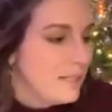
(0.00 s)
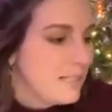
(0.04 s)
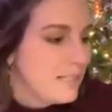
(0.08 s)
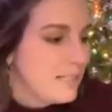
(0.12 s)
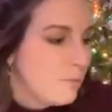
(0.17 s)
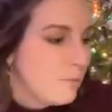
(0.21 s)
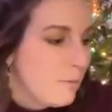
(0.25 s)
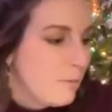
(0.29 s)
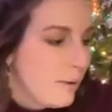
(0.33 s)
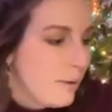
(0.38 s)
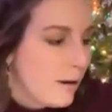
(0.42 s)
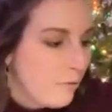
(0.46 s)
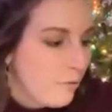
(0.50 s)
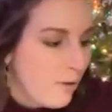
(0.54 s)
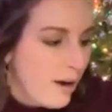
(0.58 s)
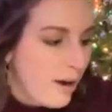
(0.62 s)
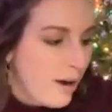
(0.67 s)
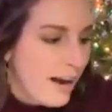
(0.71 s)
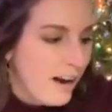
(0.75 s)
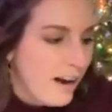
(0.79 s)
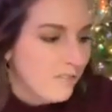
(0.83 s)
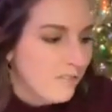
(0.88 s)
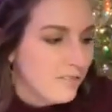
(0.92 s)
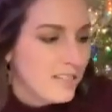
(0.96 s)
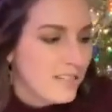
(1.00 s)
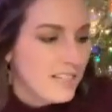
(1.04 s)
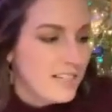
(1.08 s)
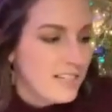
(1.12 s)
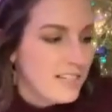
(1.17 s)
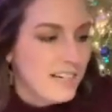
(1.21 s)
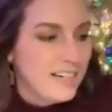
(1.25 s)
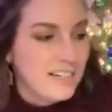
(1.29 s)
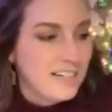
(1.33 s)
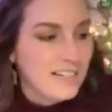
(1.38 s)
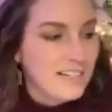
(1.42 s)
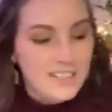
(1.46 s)
of my rounds
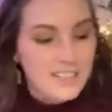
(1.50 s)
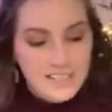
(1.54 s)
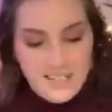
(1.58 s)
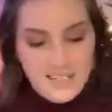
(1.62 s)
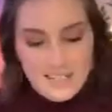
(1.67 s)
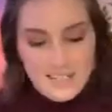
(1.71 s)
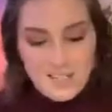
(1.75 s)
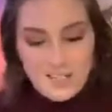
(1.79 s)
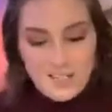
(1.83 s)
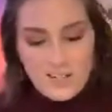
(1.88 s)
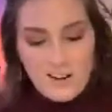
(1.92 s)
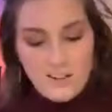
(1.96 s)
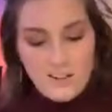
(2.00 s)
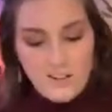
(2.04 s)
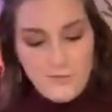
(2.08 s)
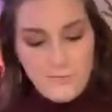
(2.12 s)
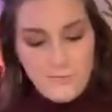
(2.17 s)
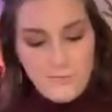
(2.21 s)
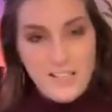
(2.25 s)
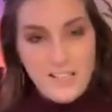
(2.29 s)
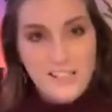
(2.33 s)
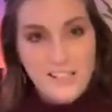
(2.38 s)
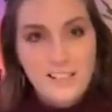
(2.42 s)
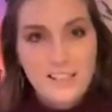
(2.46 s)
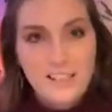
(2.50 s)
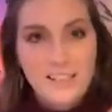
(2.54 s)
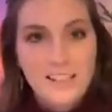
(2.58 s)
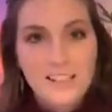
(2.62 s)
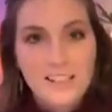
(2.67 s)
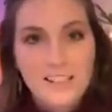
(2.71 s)
here to get started with.